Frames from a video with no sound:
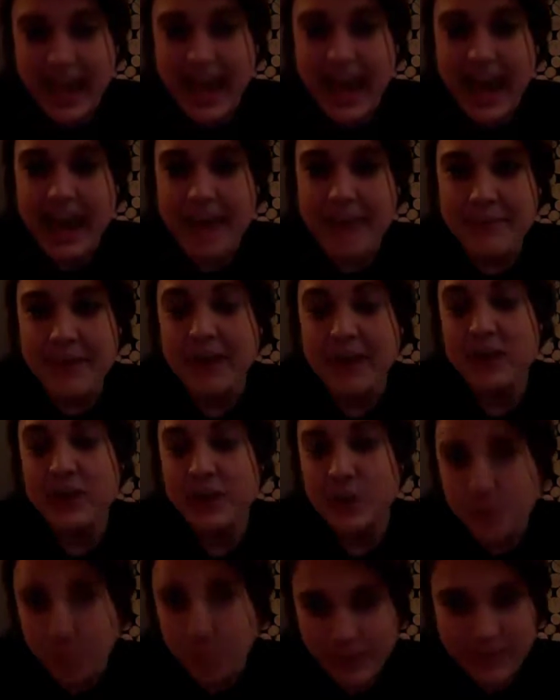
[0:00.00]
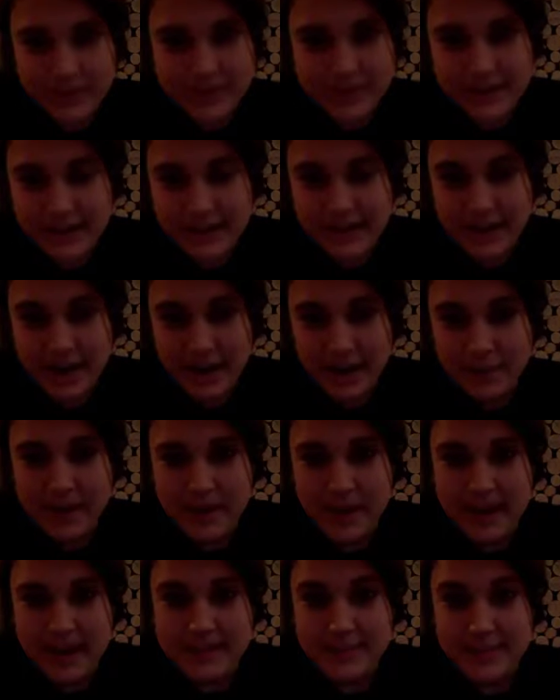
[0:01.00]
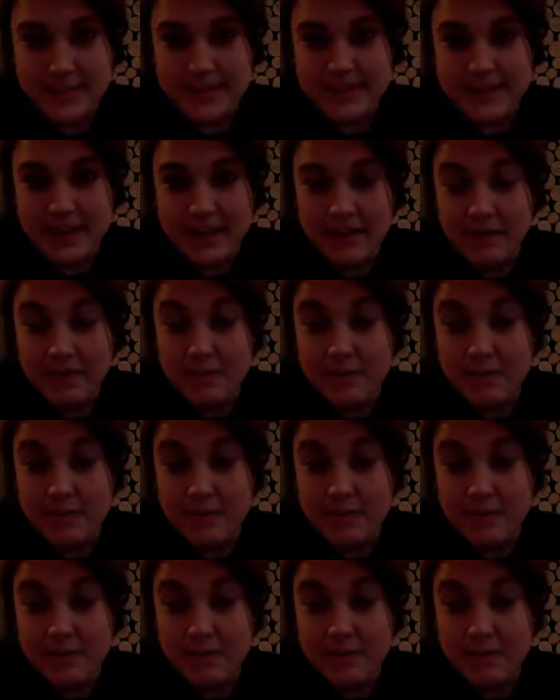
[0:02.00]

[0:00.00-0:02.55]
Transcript: and you will see up next myself,